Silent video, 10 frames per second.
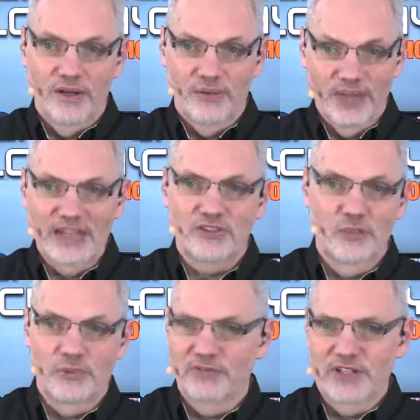that
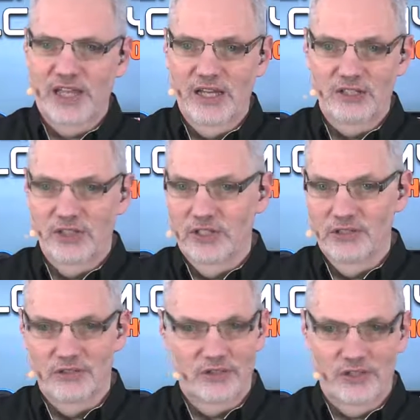simplification
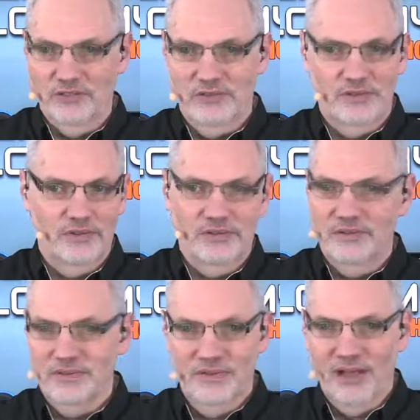is just
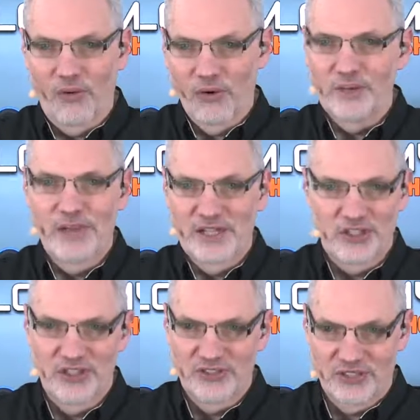
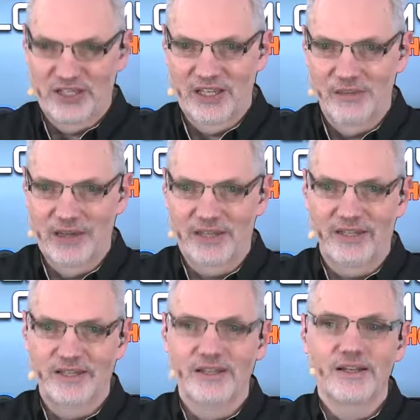automation is the key to
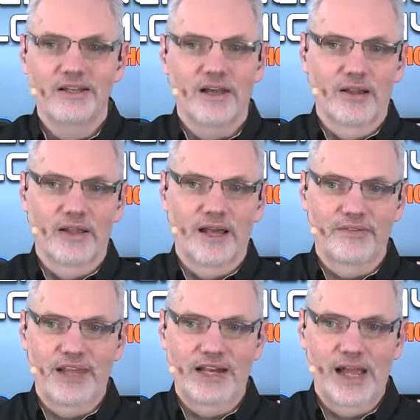making a lot
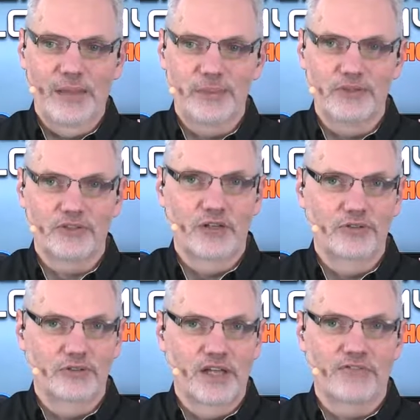of that happen. So
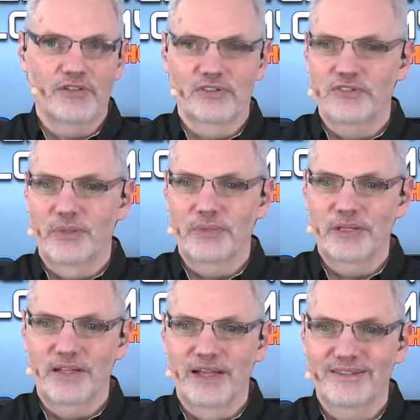definitely
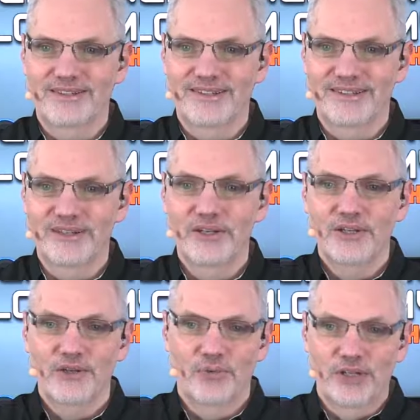something that
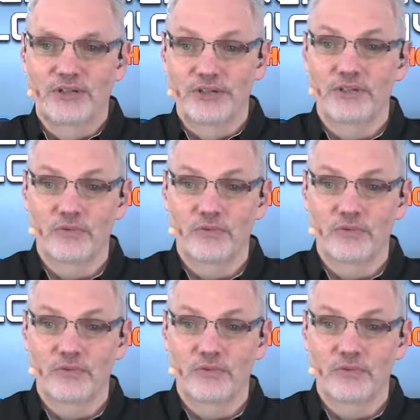we could,